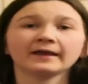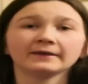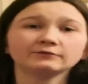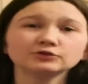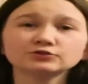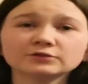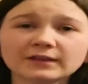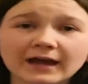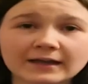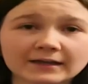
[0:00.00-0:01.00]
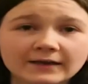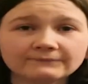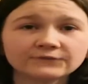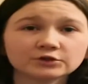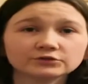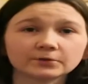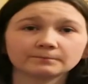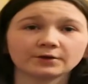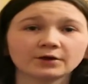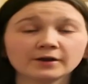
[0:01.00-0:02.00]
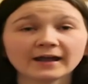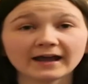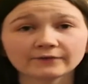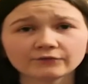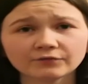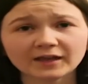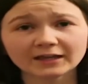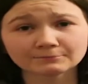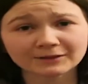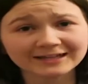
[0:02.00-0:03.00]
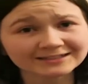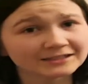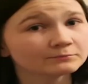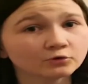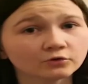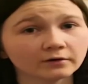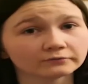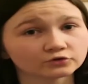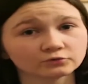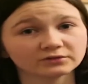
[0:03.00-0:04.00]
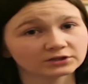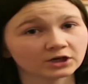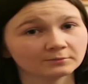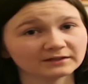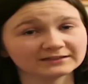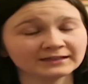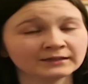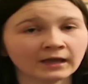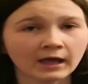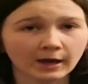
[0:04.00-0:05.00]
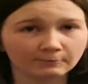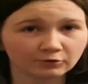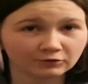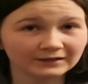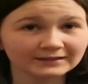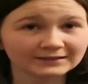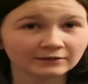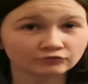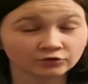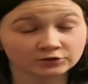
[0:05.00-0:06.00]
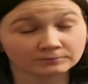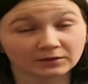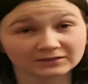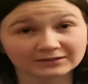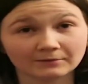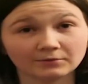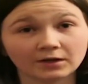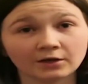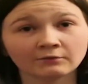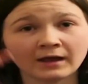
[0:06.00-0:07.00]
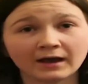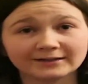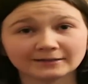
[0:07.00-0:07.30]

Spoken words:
if you enjoyed that, hit the thumbs up button, and if there's plenty more of story time I'll put a link down in the description box down below. I